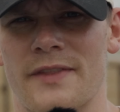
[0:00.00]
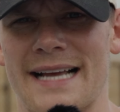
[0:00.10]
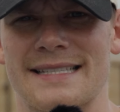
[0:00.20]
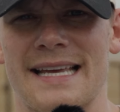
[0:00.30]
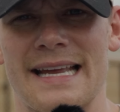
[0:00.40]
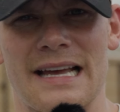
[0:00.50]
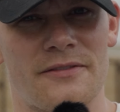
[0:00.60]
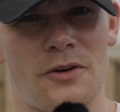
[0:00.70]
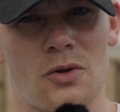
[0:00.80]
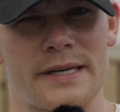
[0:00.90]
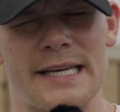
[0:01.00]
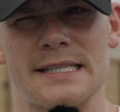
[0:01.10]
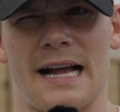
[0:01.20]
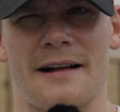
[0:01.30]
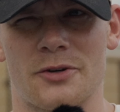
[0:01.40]
that day and the following
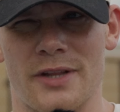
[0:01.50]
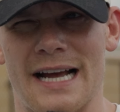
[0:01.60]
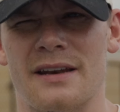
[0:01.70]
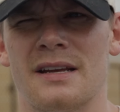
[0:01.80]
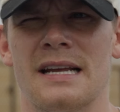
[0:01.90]
days after that.